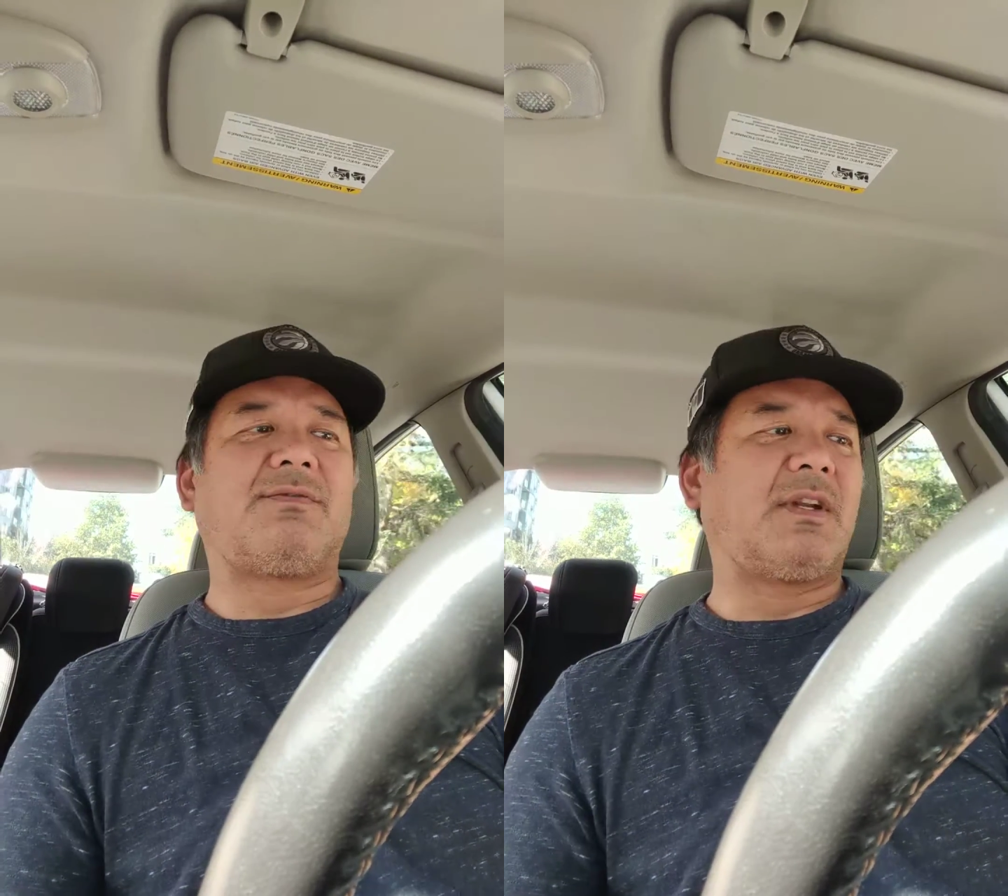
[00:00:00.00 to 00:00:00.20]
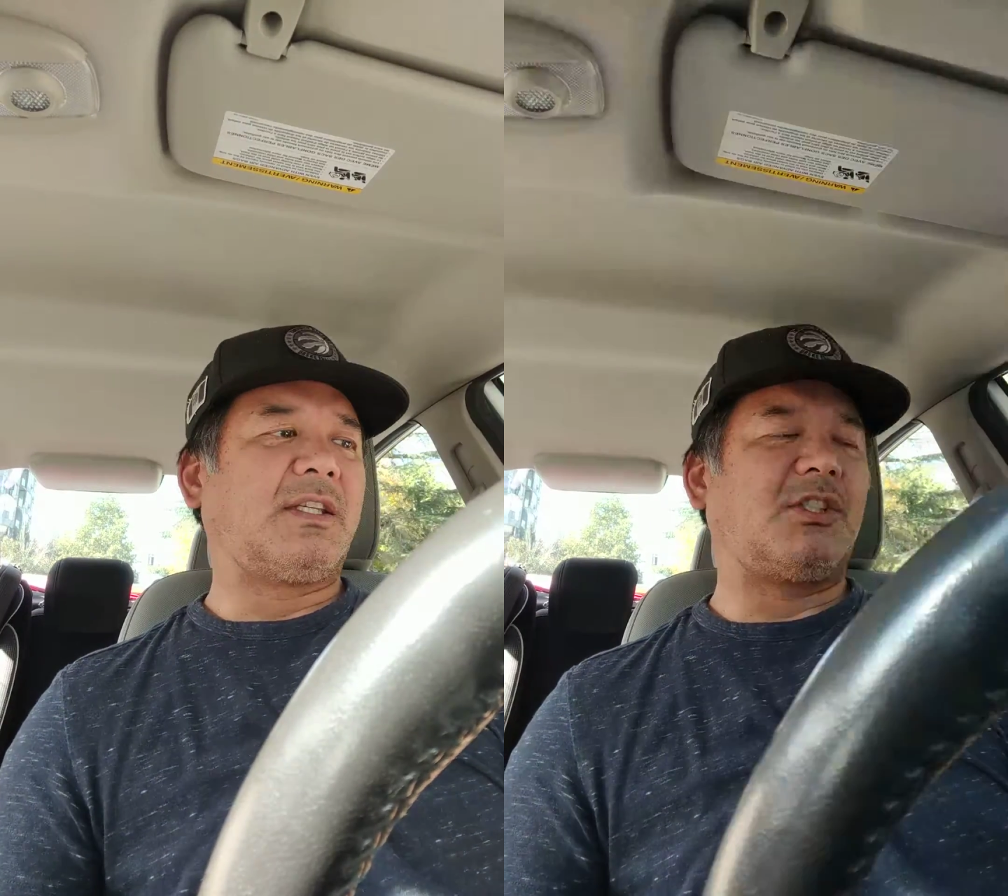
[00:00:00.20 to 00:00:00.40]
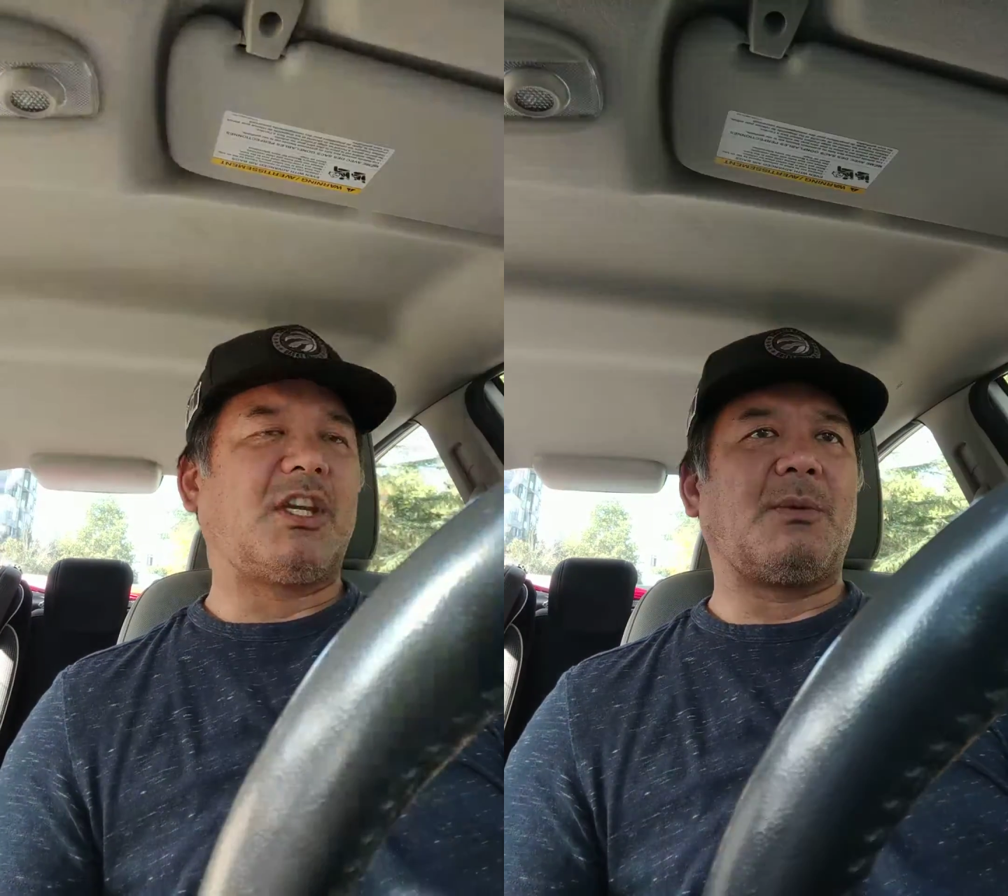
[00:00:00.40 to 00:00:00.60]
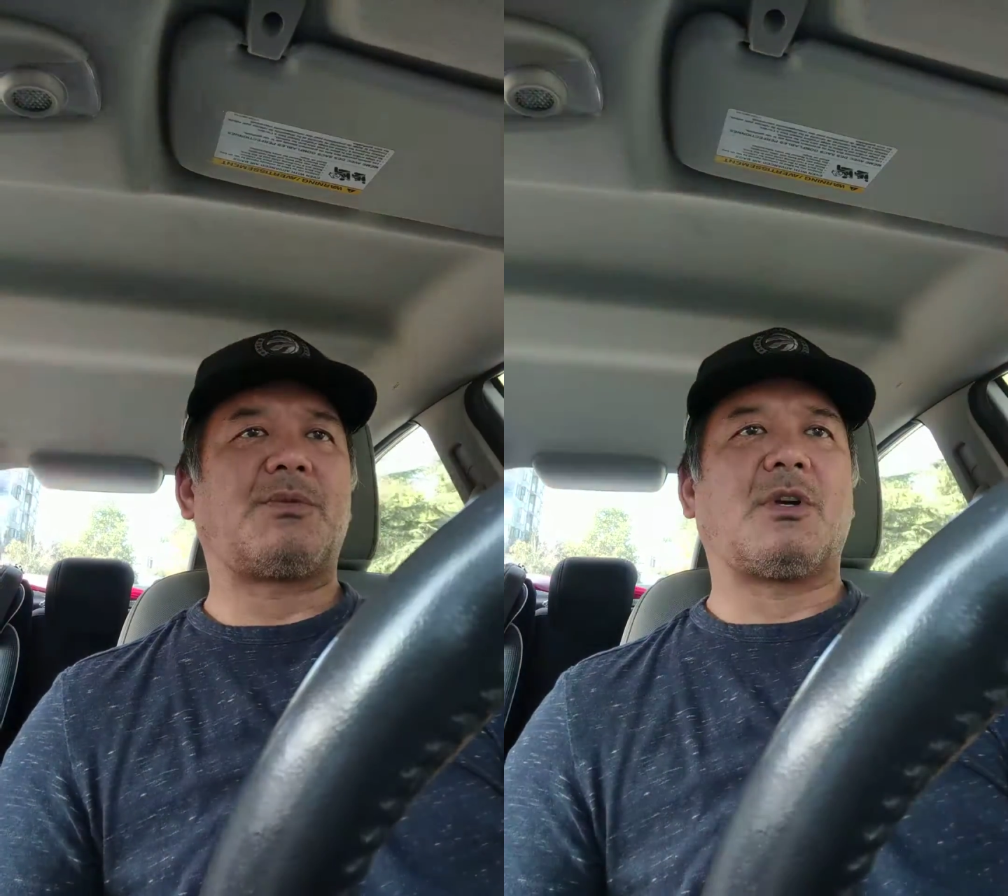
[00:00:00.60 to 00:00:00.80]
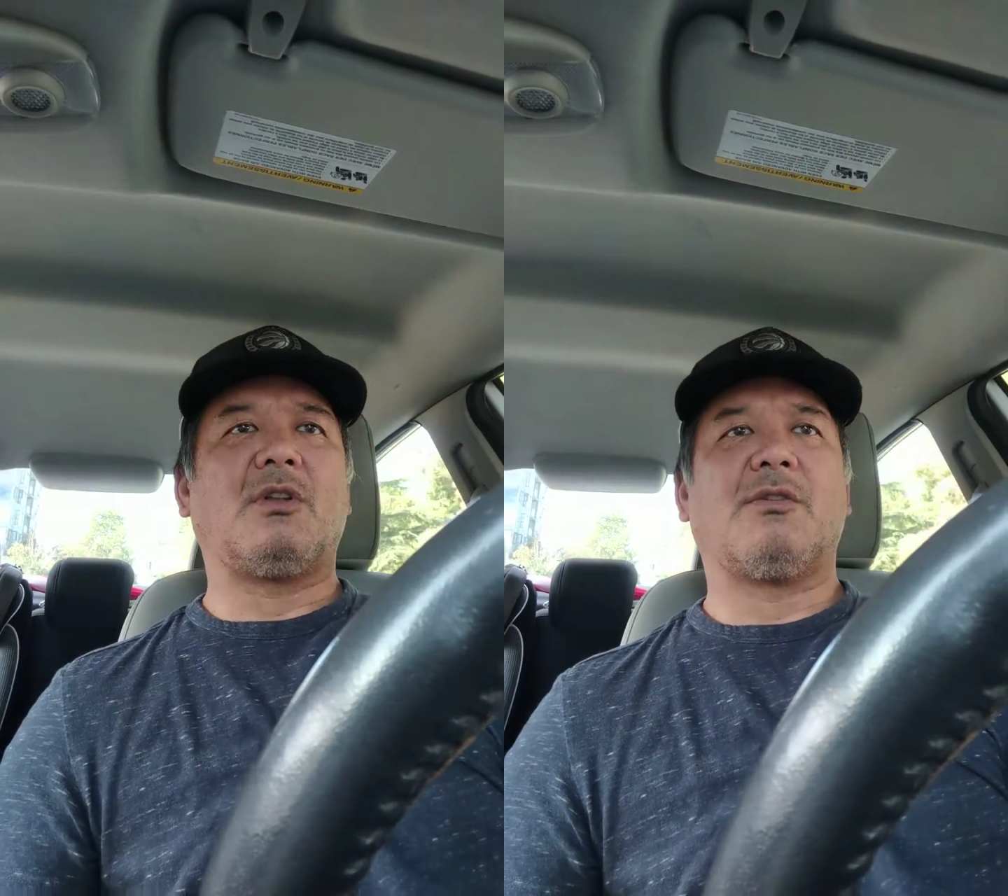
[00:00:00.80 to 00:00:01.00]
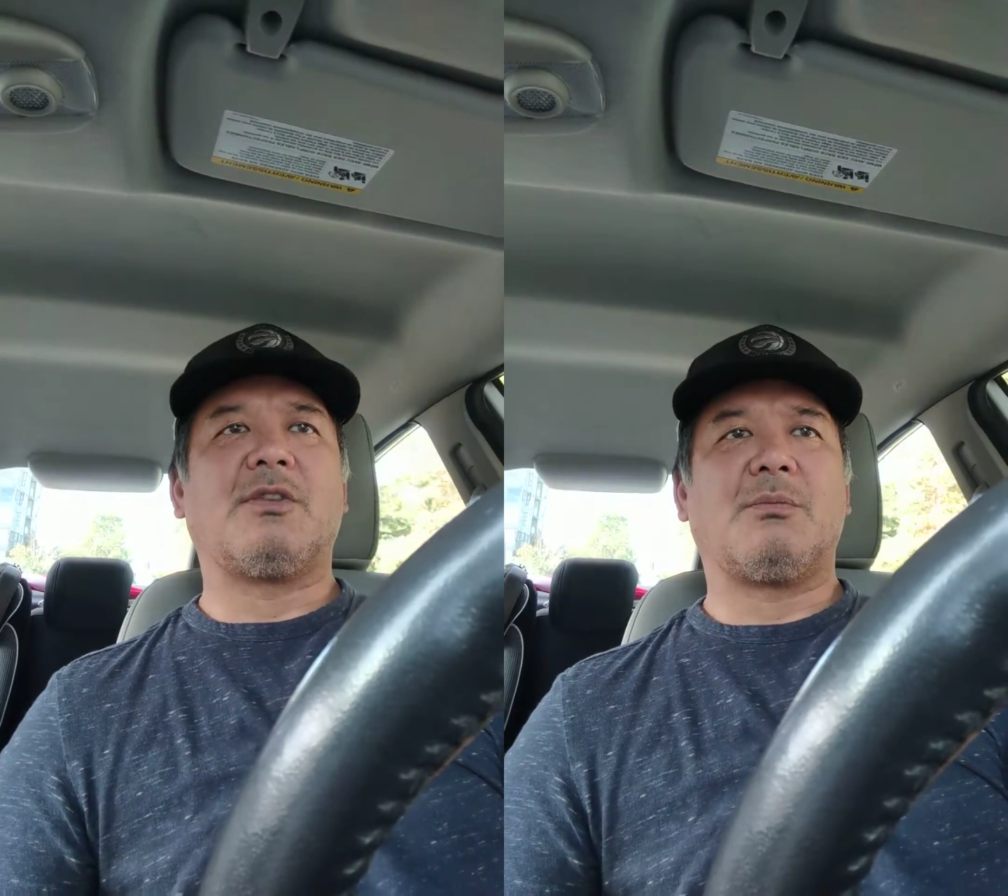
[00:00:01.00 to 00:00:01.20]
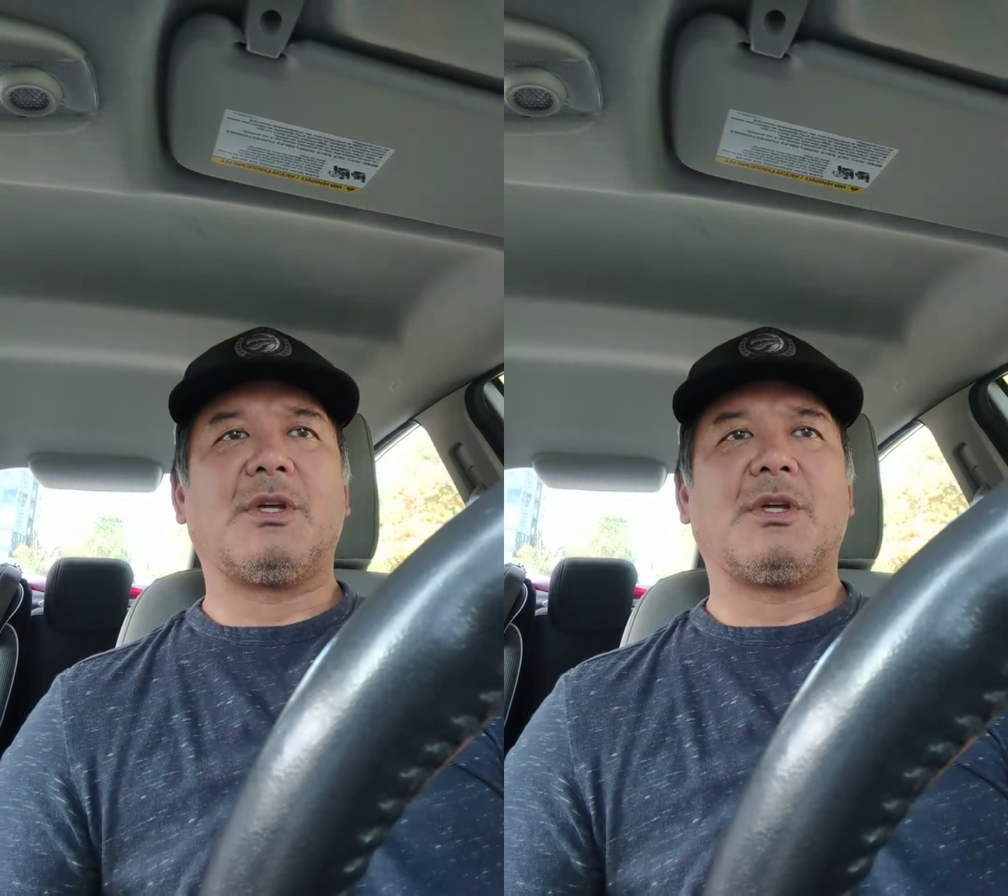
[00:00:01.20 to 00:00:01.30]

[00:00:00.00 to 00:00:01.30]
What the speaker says: funny shapes all over the